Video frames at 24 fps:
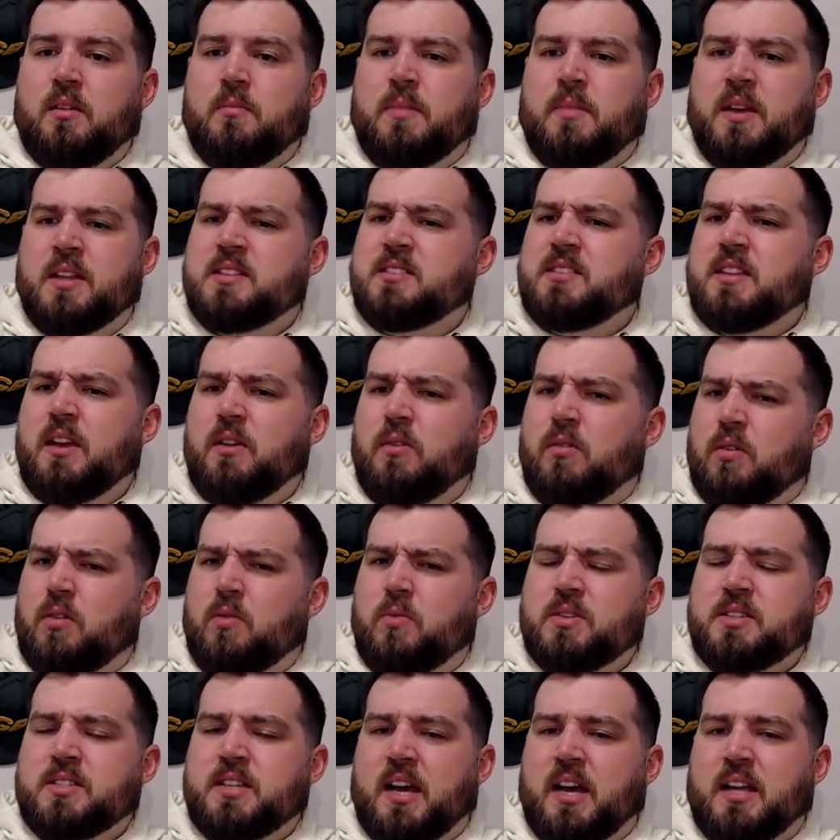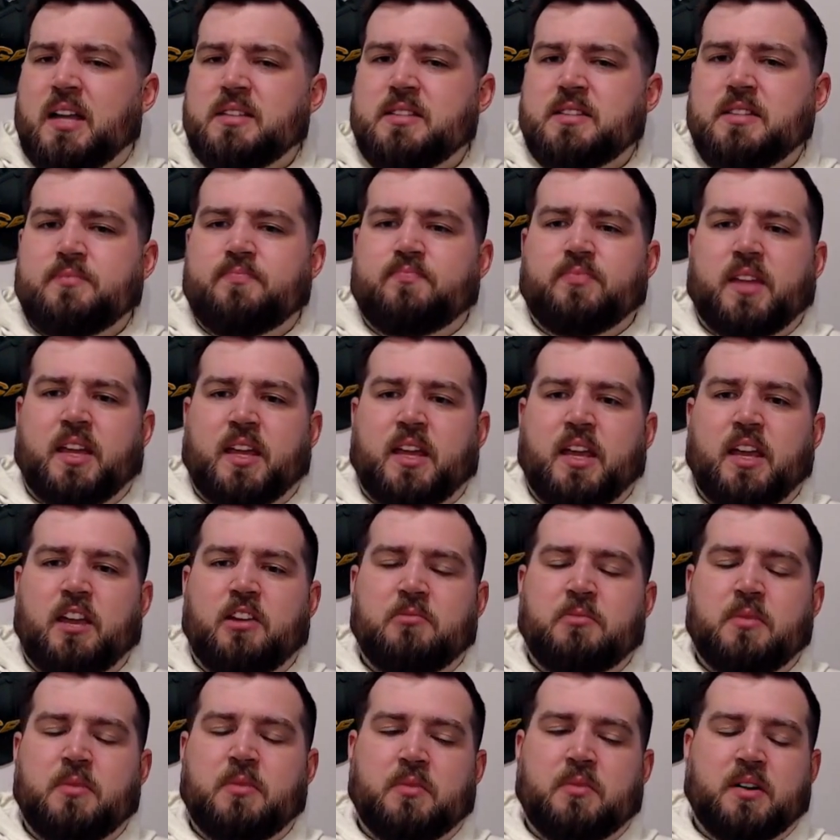Penn State or Wisconsin. I can't
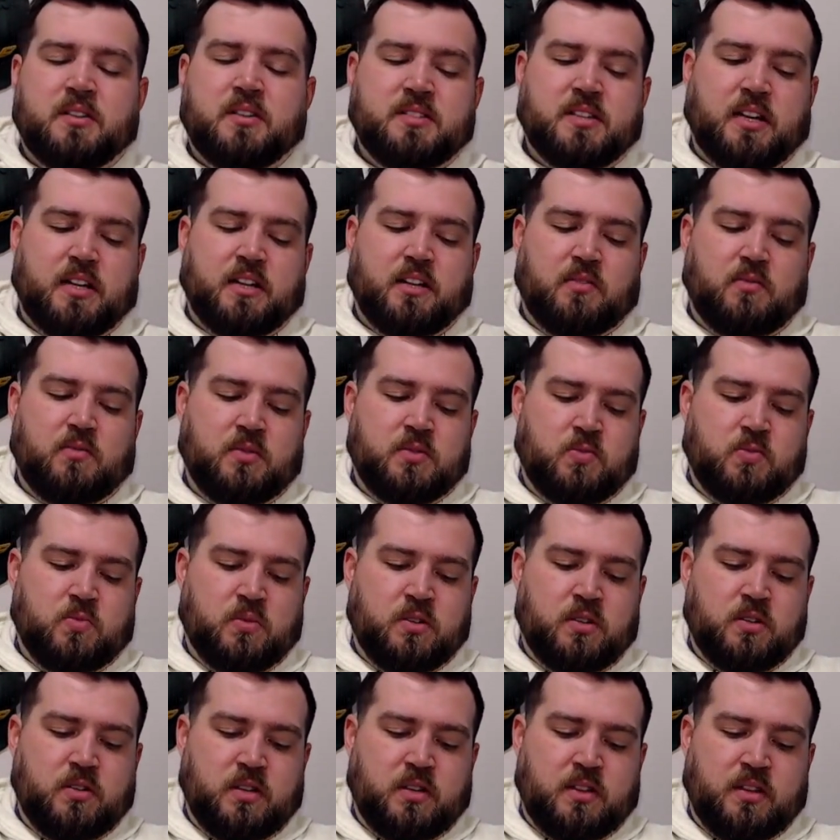remember exactly which one.